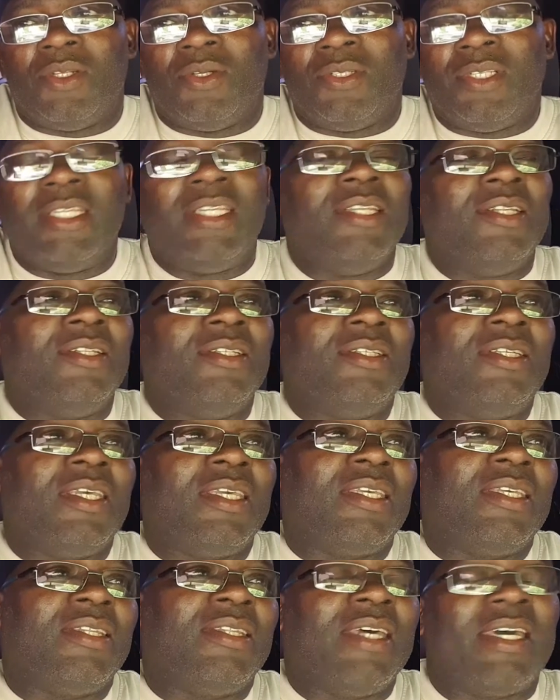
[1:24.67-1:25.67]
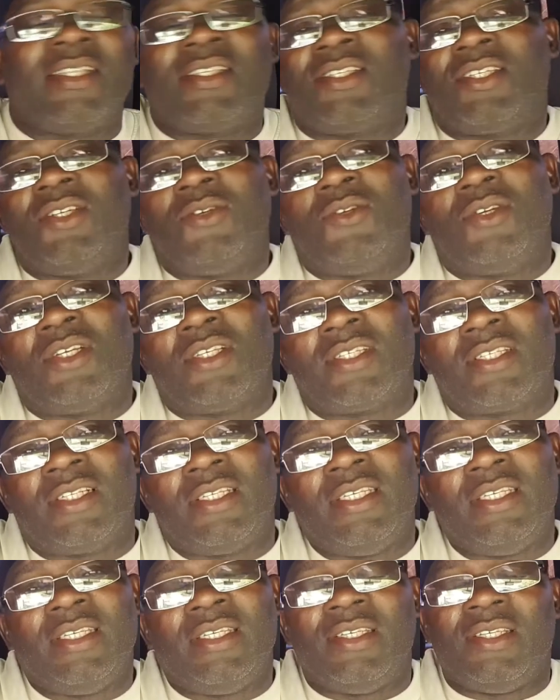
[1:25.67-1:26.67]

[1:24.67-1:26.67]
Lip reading: they didn't take it that seriously.